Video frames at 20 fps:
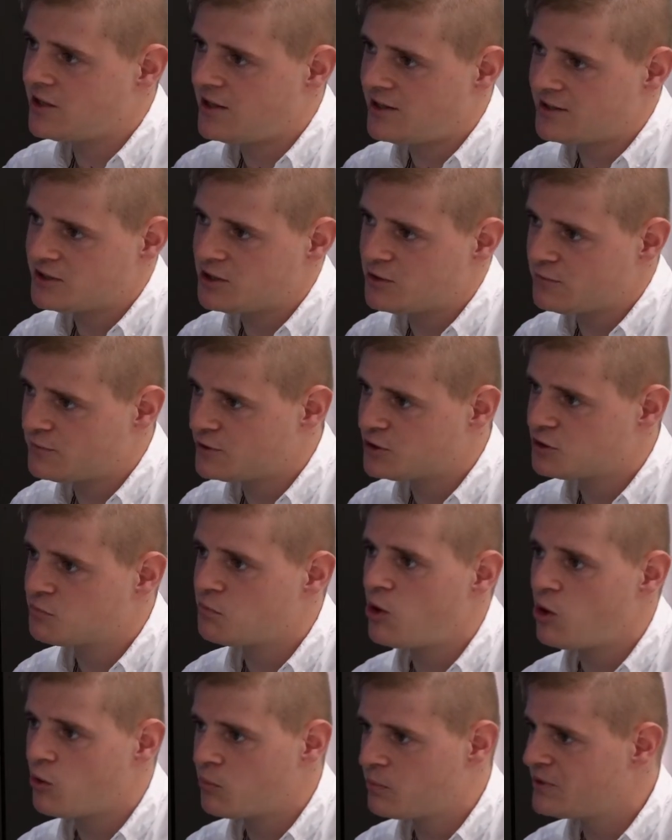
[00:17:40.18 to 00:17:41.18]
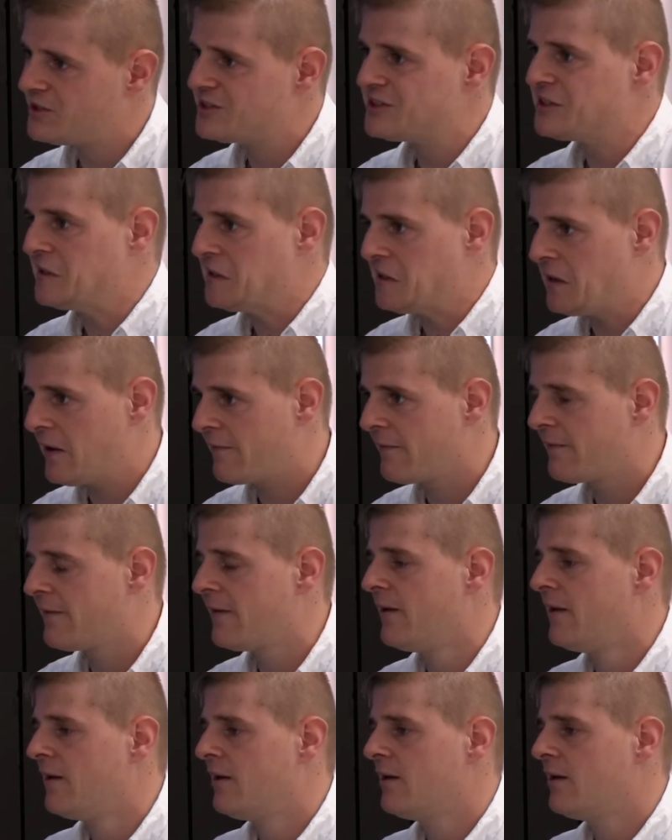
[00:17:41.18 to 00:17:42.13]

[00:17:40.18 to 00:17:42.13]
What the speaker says: slice off a small piece again,